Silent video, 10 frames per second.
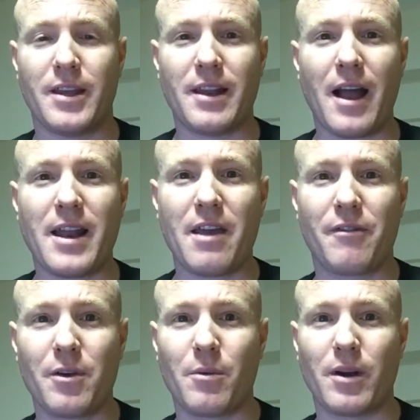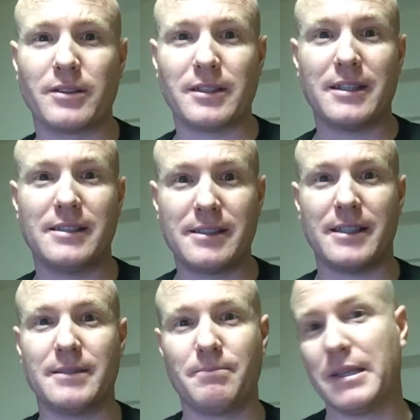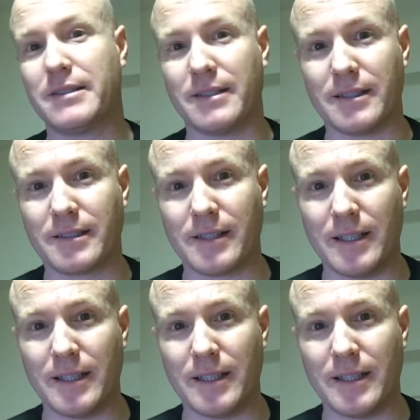Not everyone is in business